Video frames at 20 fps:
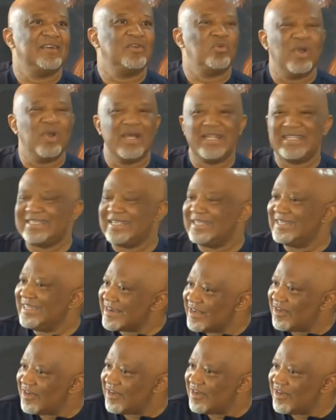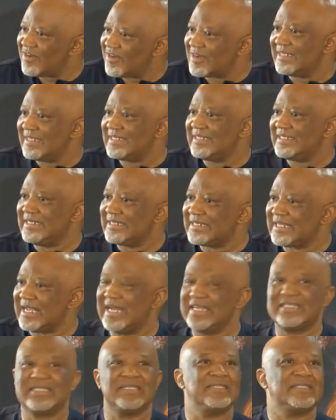We had rigorous
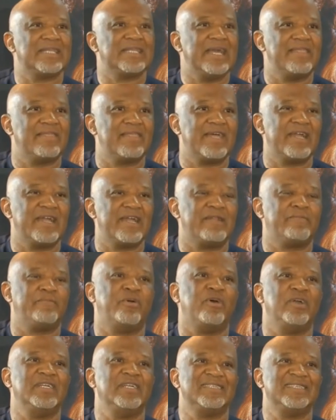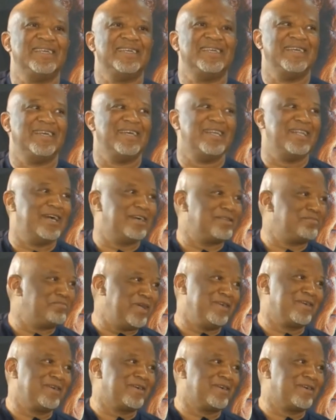discussions at that point, and
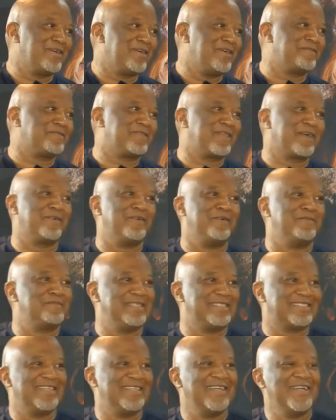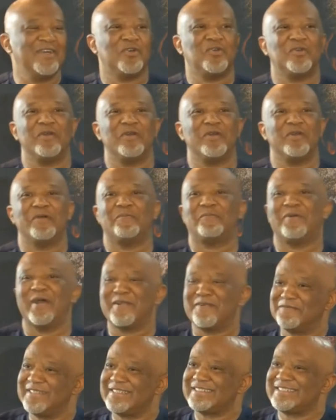many of the comrades who were part
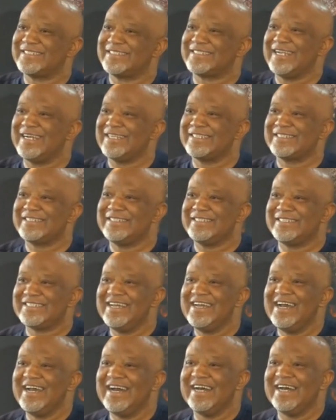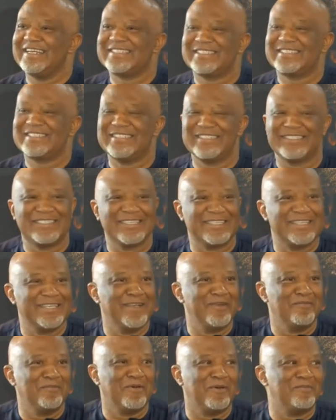of these discussions are sitting
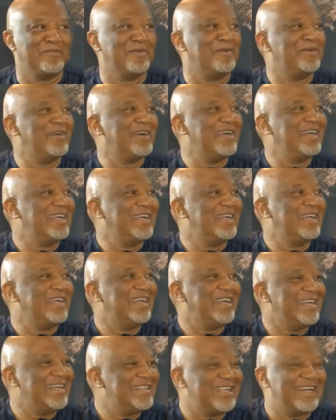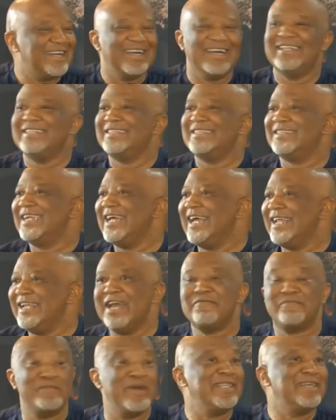here, Momo, and, and,
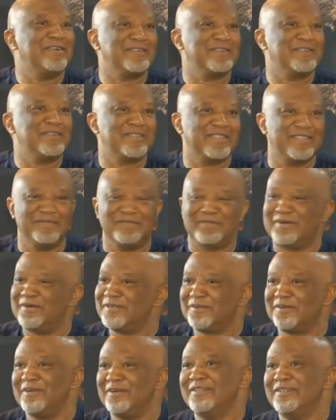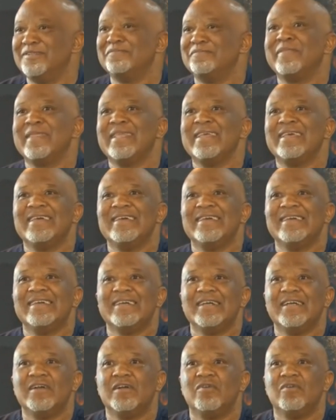and many of them, I won't call them,
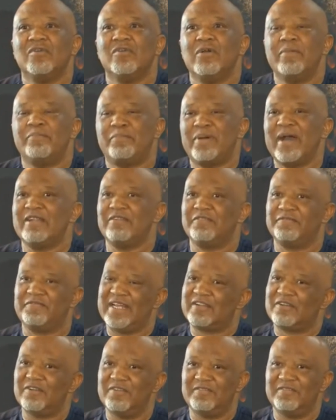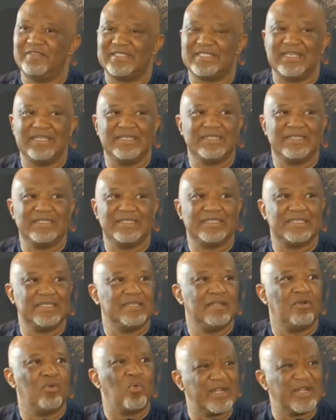were part of that conversation.
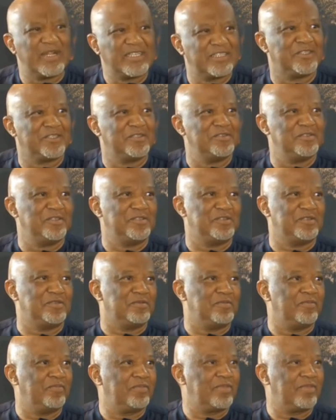What do you do?